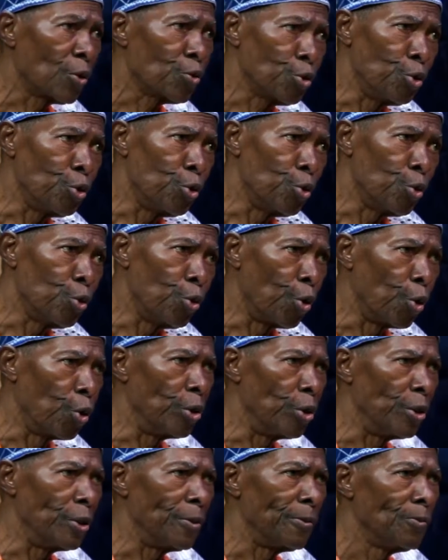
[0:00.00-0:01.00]
you
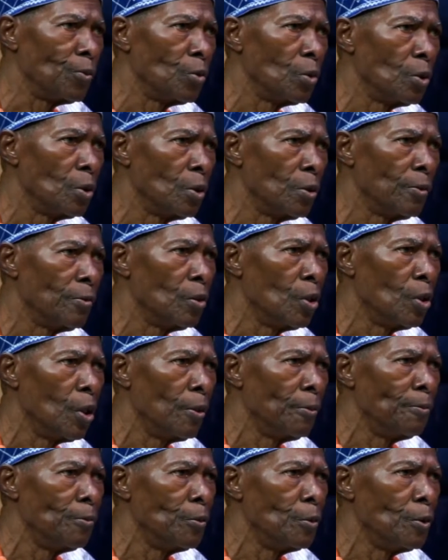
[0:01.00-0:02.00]
knowing,
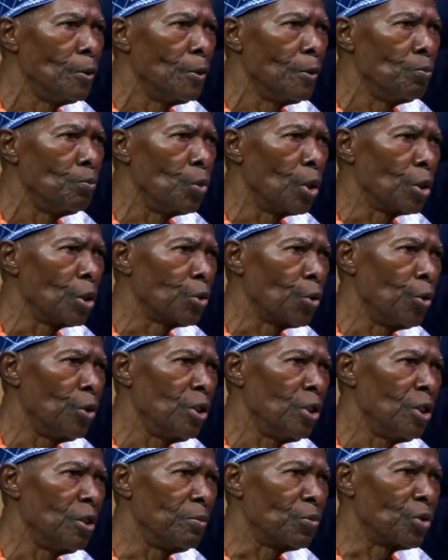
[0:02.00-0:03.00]
but only
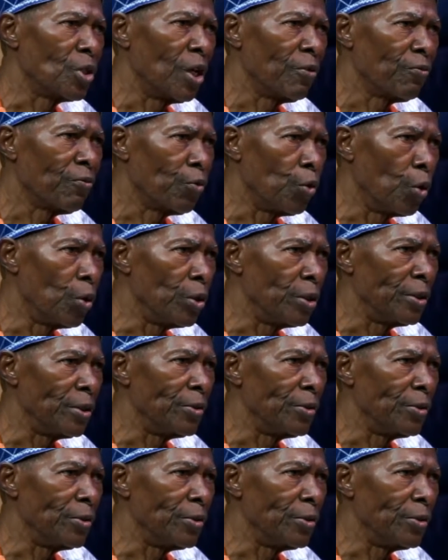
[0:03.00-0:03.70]
himself knowing.